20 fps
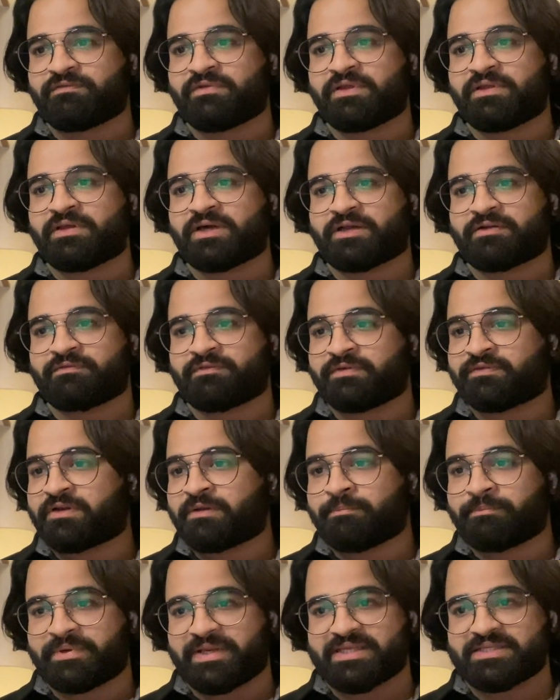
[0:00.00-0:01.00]
We were
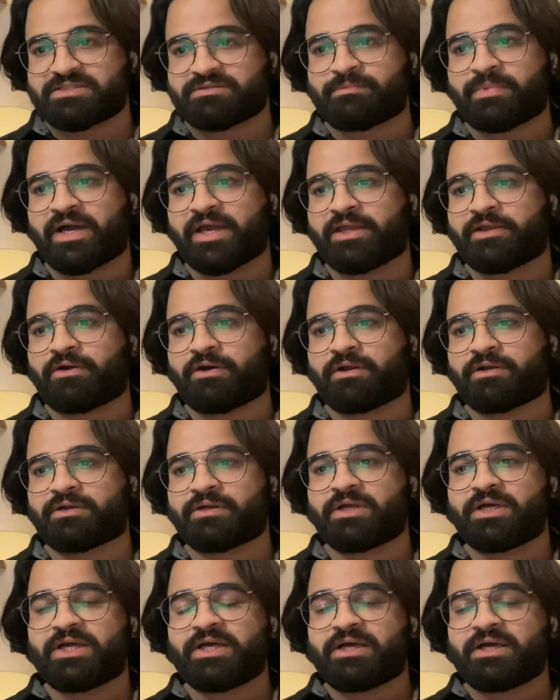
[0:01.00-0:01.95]
impressed by your